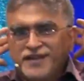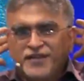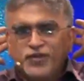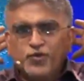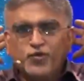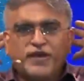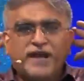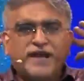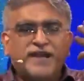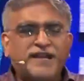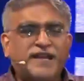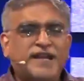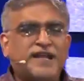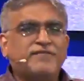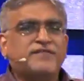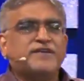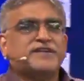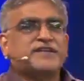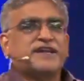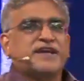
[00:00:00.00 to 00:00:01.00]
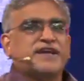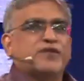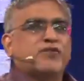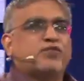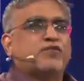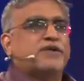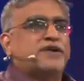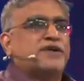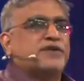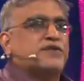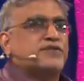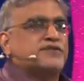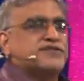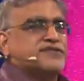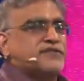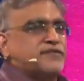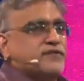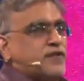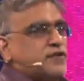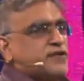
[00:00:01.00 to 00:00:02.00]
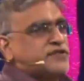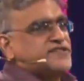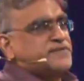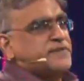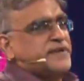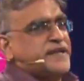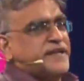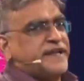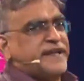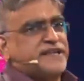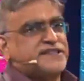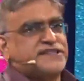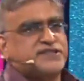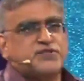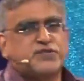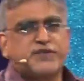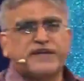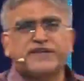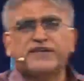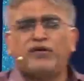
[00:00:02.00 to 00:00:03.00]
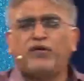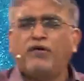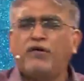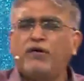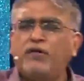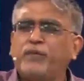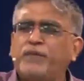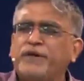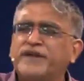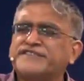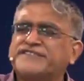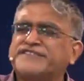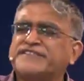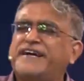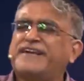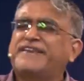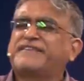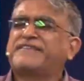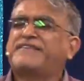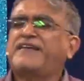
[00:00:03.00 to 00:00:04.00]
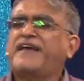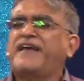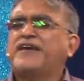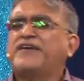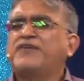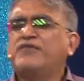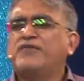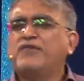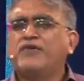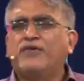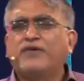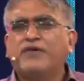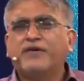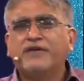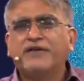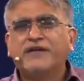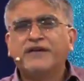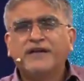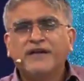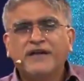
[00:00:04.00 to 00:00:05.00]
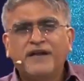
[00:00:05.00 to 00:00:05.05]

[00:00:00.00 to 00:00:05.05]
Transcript: You can never take an overdose of God's medication. You can always say, I thank you, Lord.